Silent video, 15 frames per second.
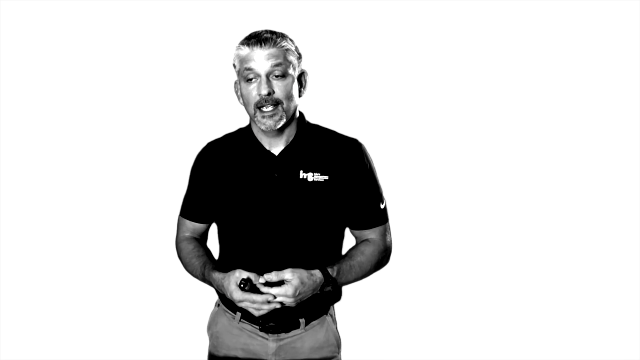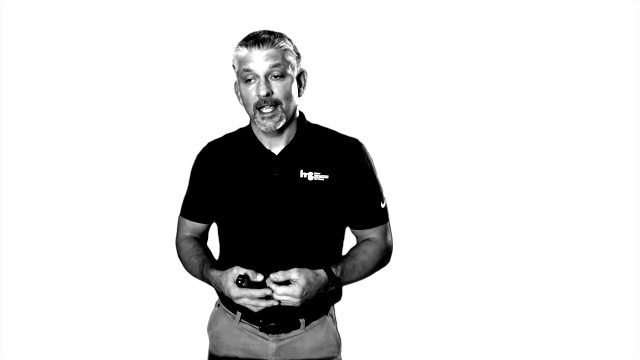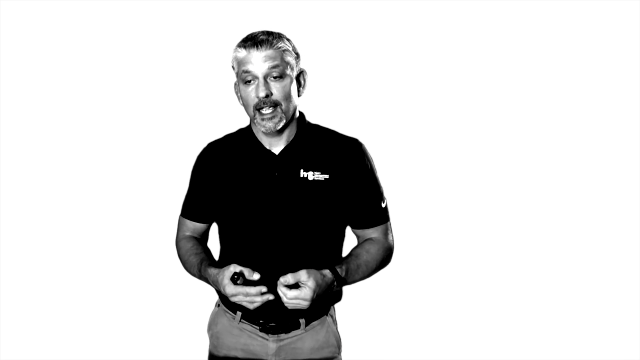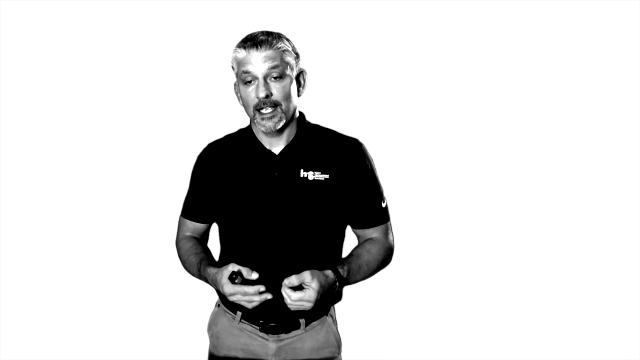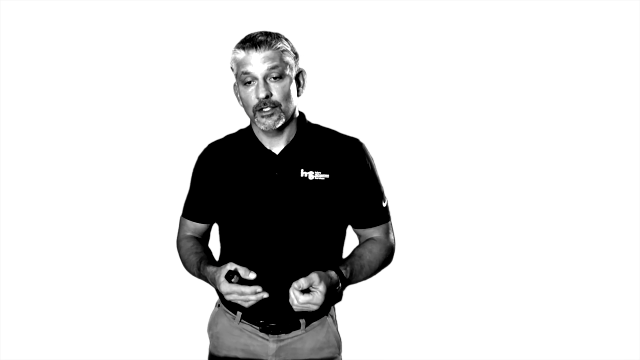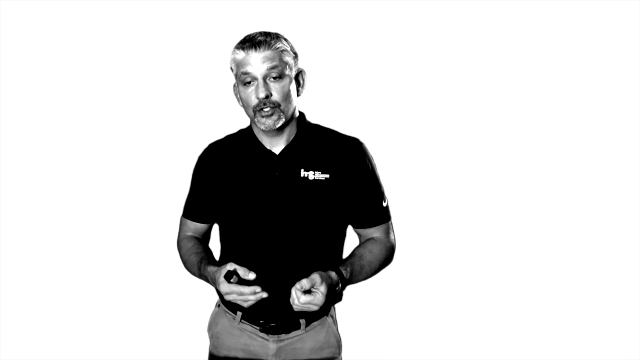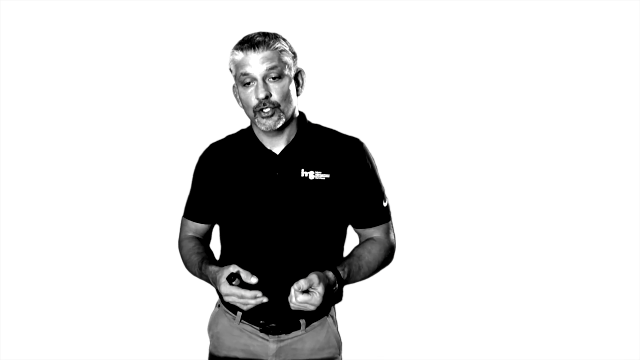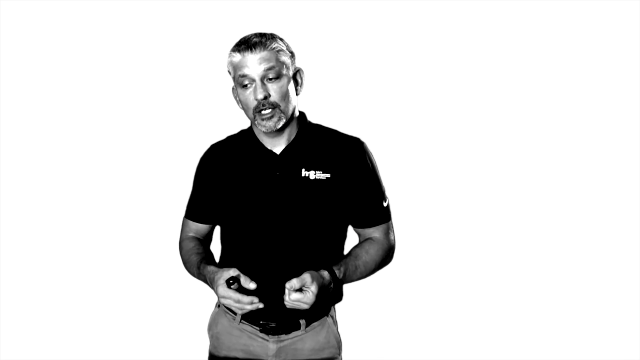
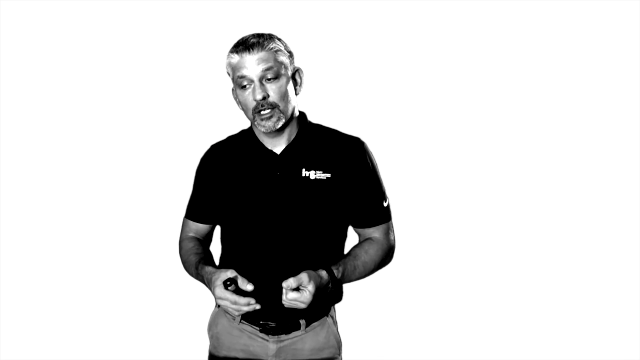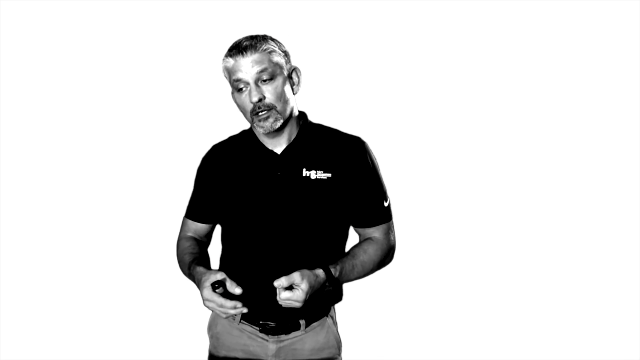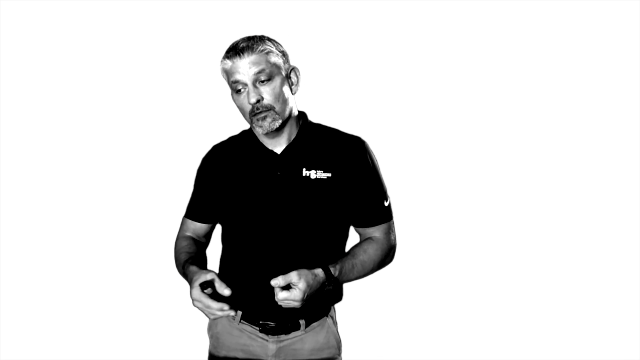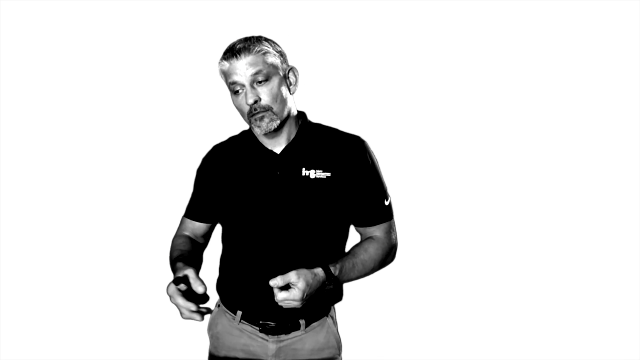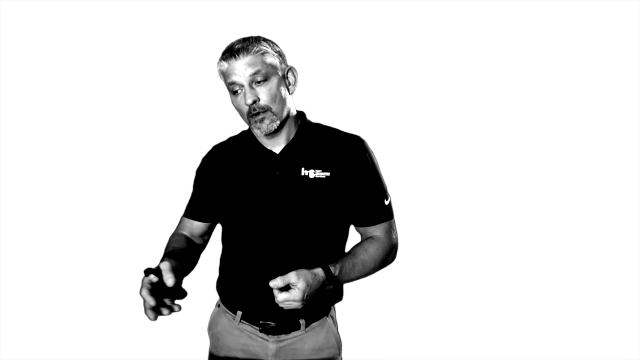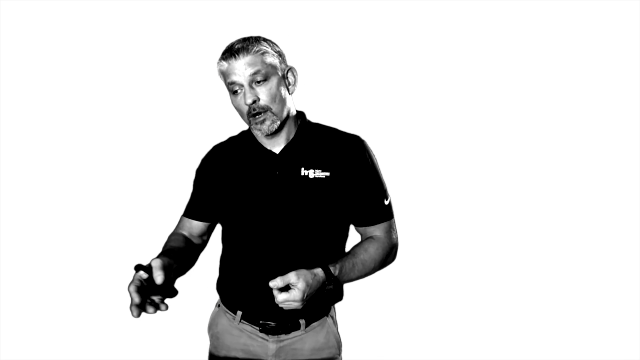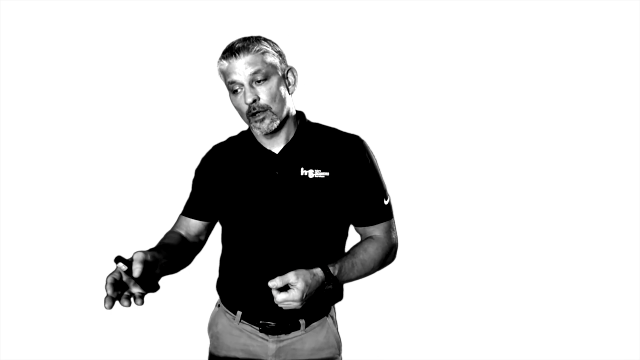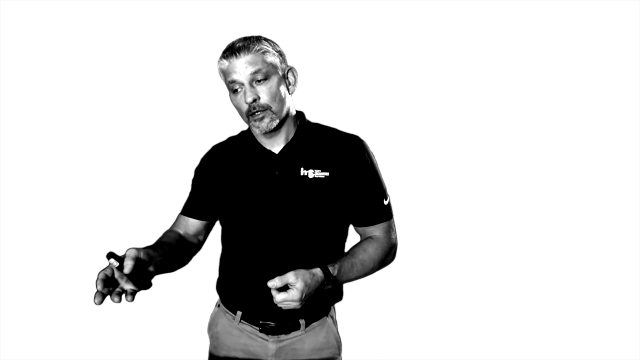and she could
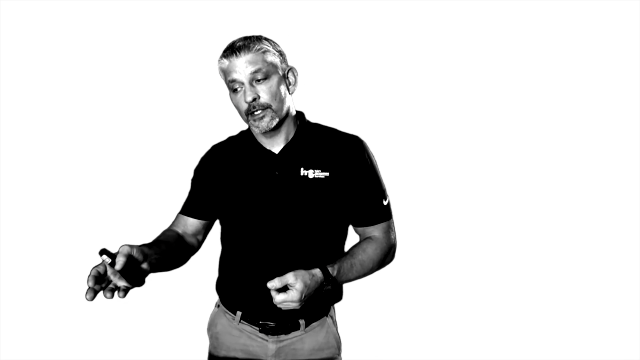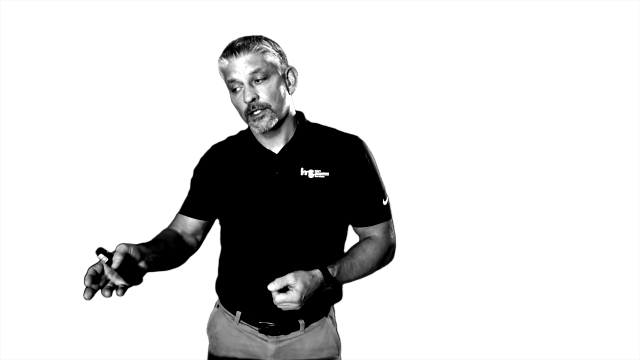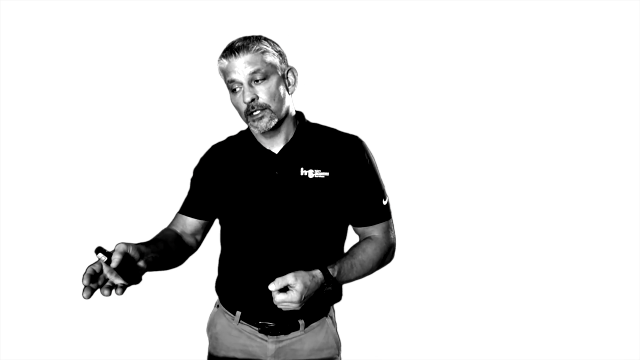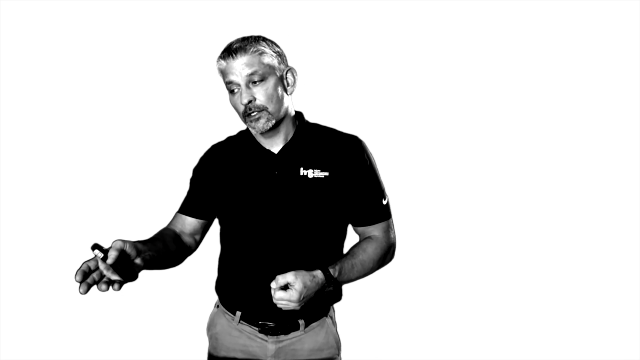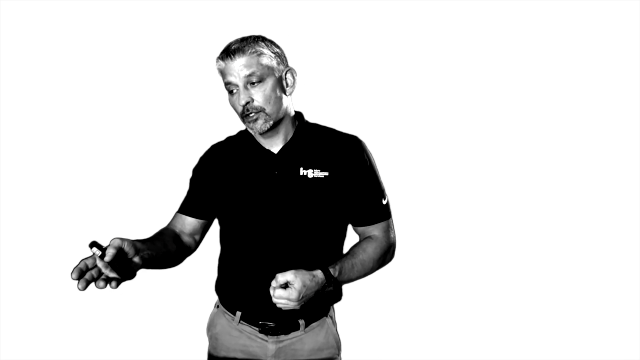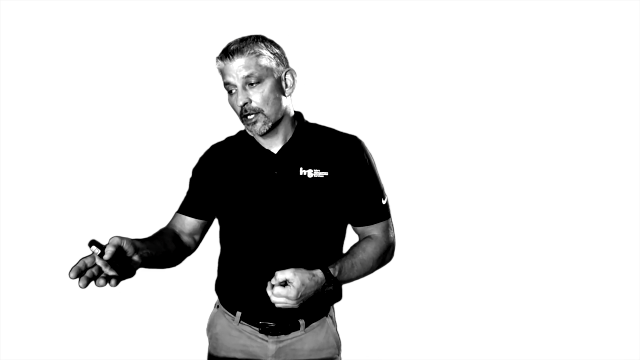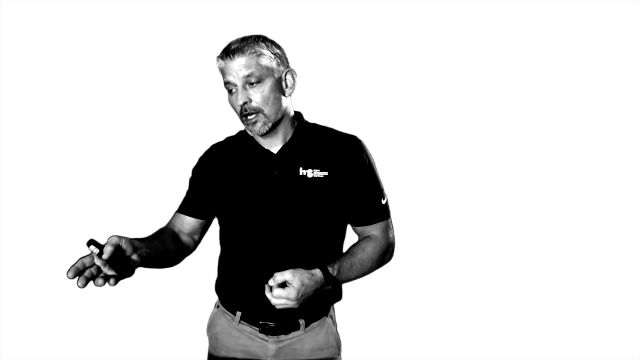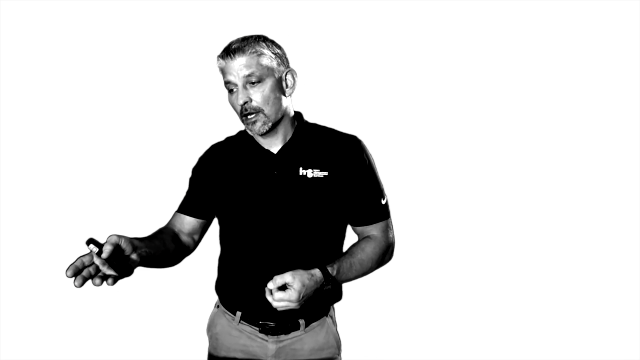roll in the
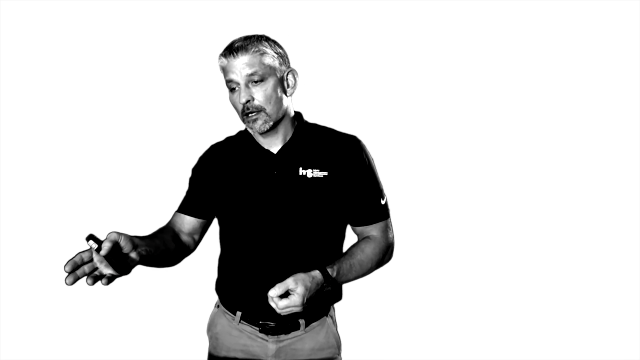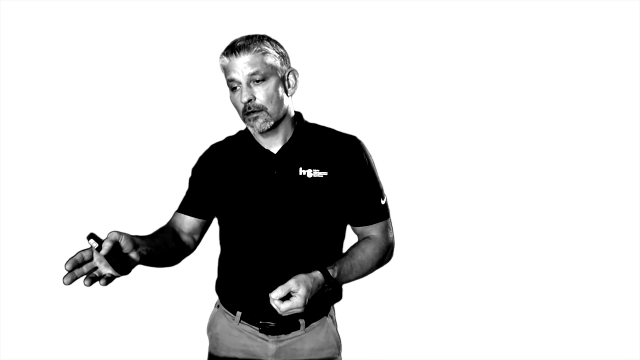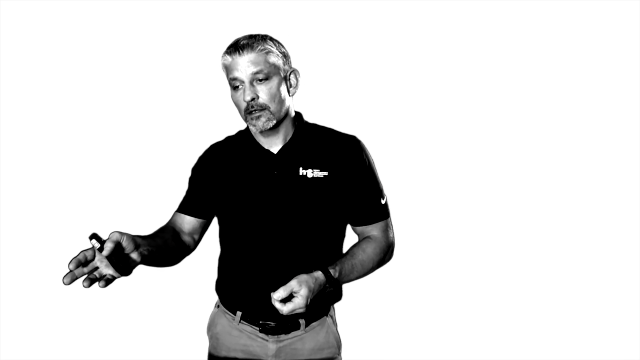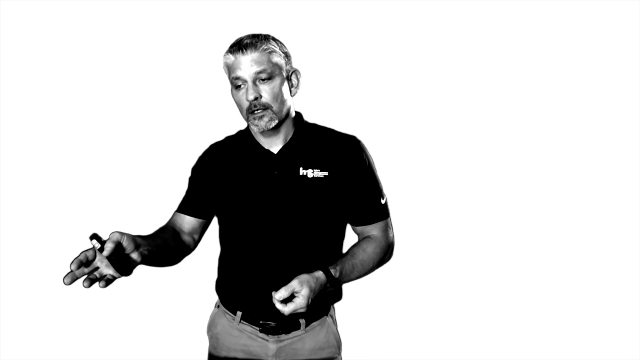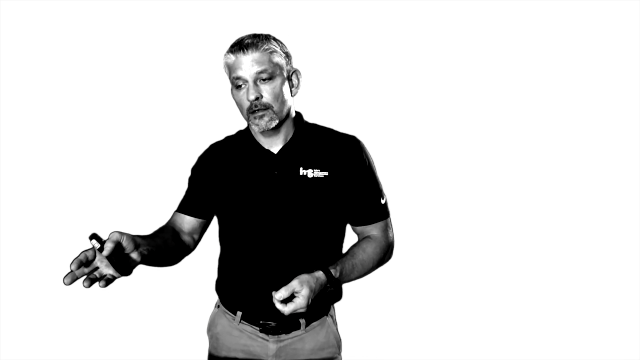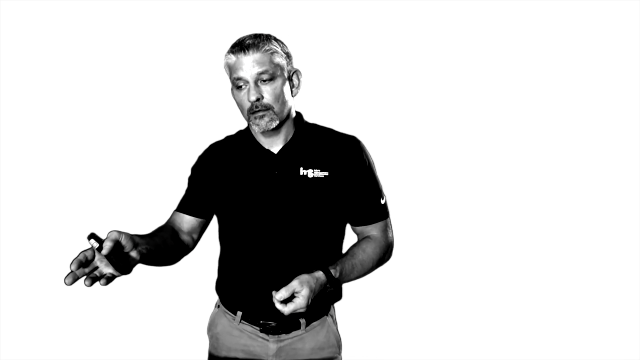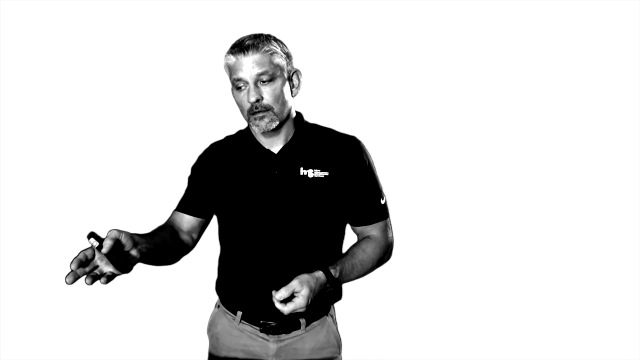chair